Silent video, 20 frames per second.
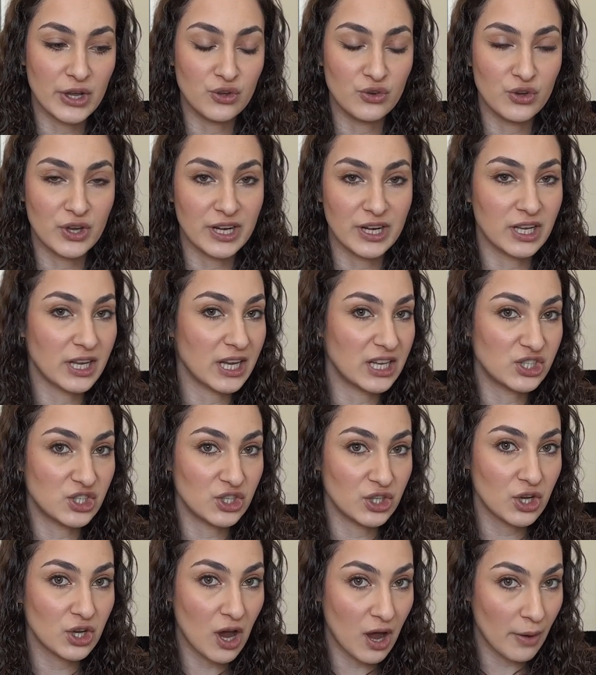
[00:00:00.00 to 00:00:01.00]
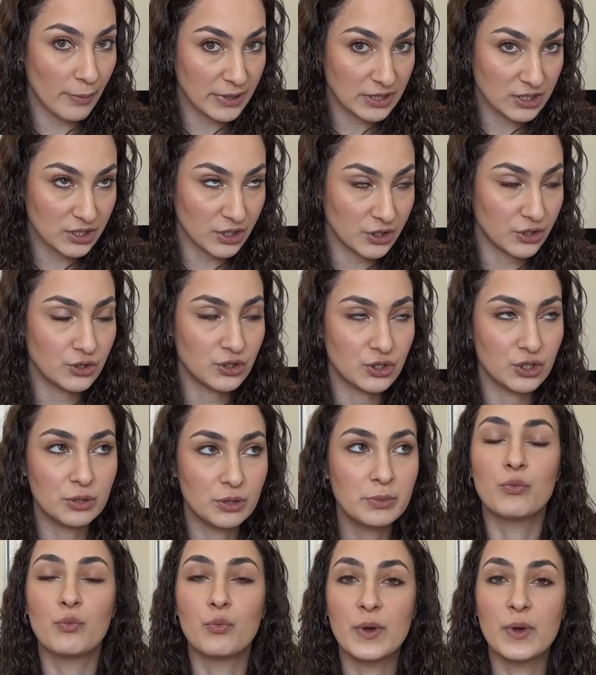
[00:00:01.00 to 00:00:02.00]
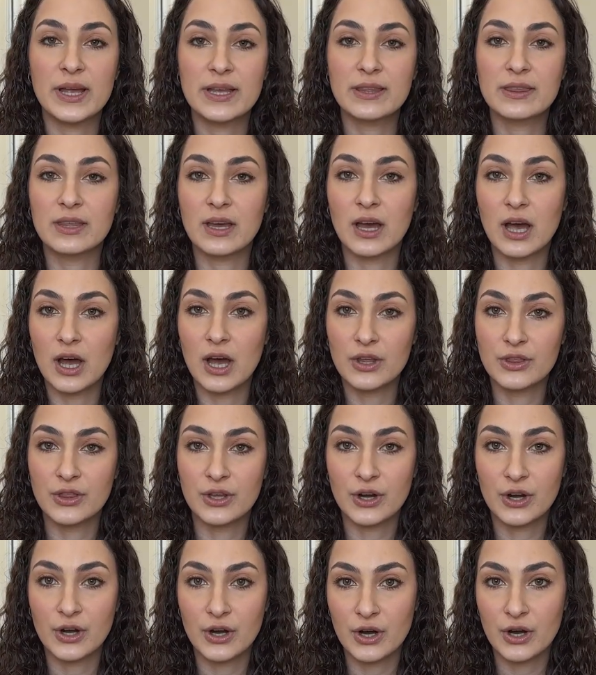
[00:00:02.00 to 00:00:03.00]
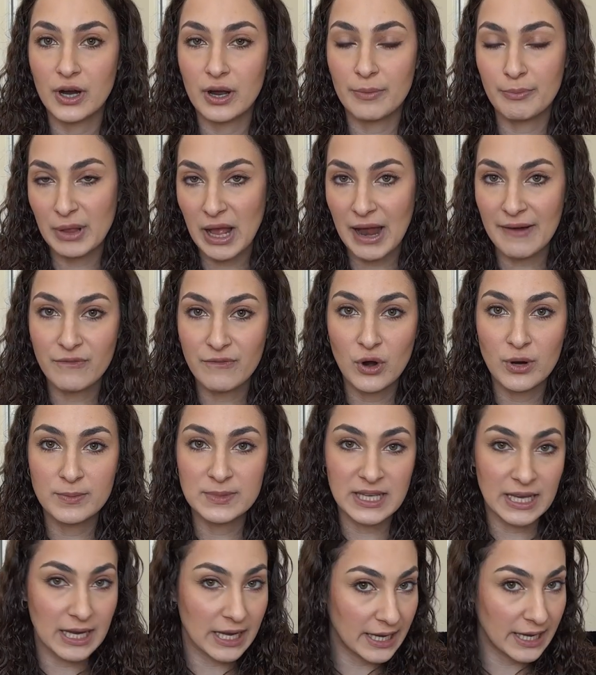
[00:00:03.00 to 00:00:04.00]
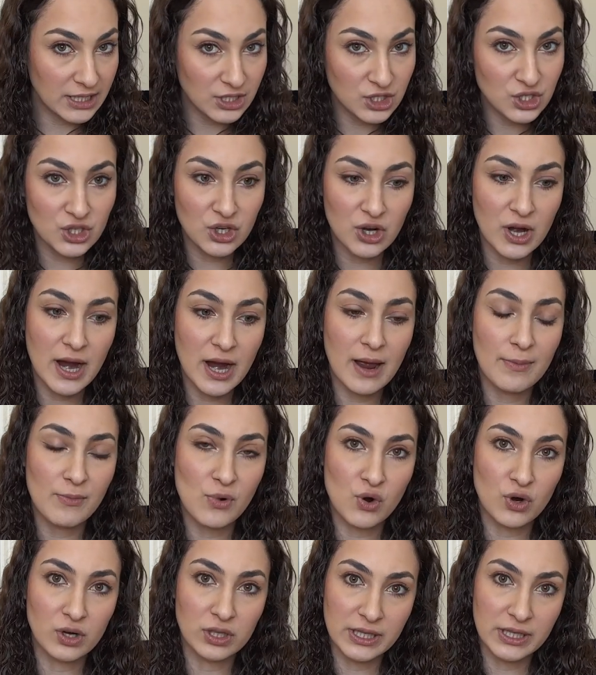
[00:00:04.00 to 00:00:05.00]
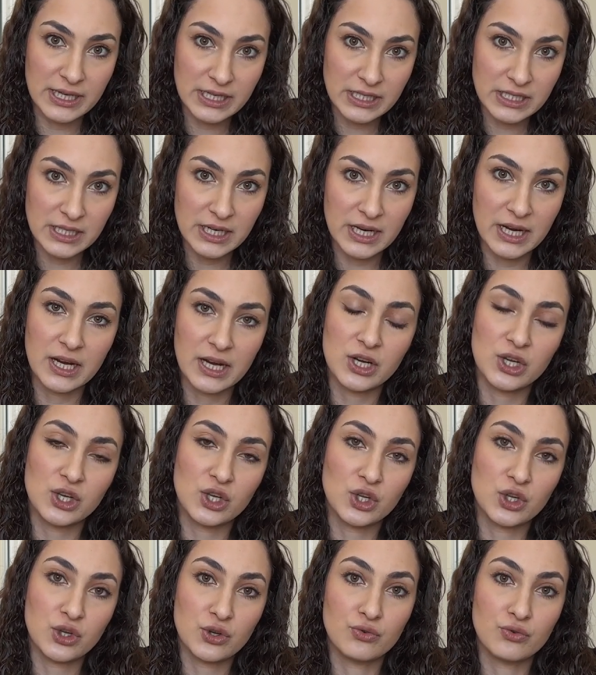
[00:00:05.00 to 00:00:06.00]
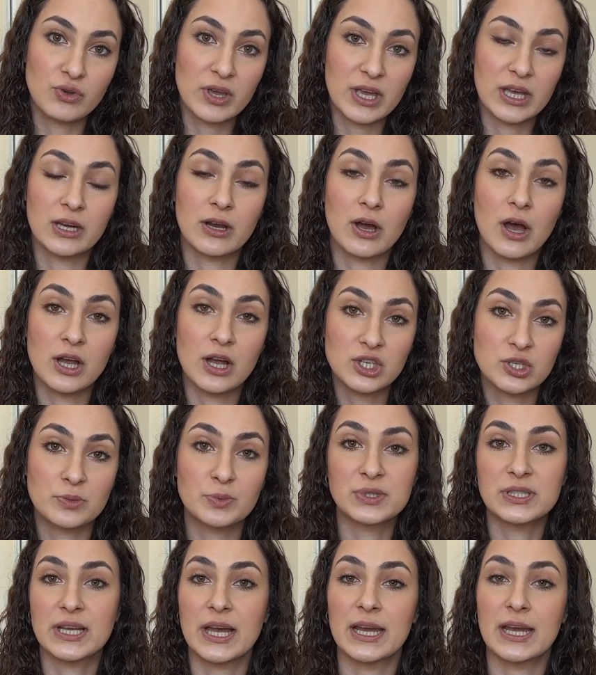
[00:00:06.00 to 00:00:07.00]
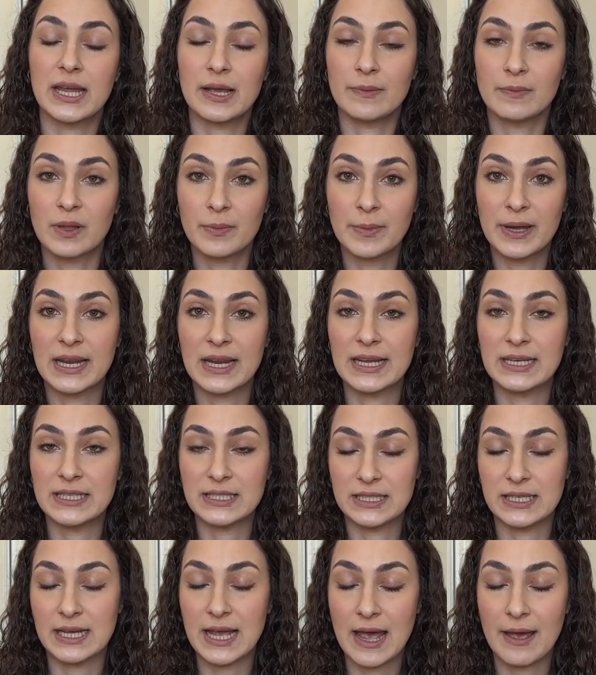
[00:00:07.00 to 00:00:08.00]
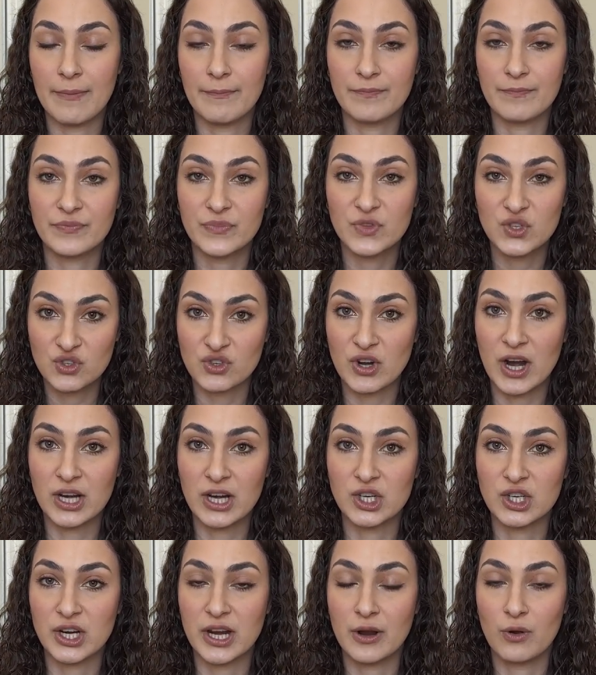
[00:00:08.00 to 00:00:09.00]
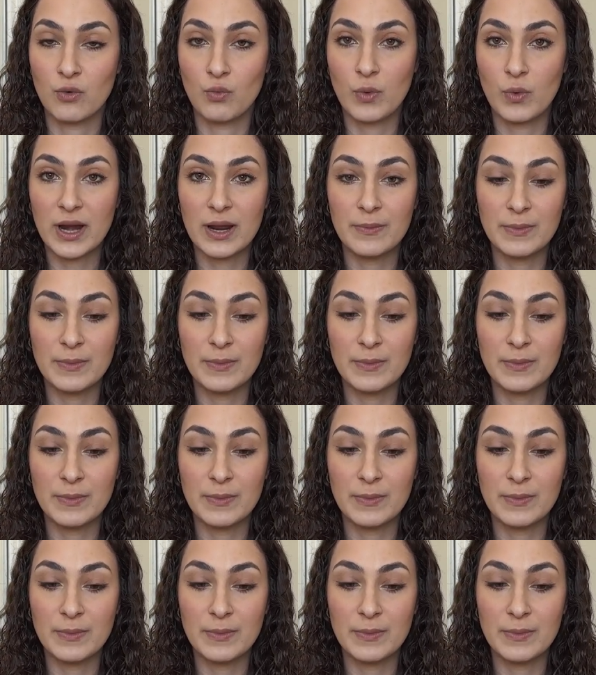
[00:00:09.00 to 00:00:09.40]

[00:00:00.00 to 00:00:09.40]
you can engage in the comments on YouTube. With other platforms like Instagram or LinkedIn, you can 100% implement a DM strategy. What I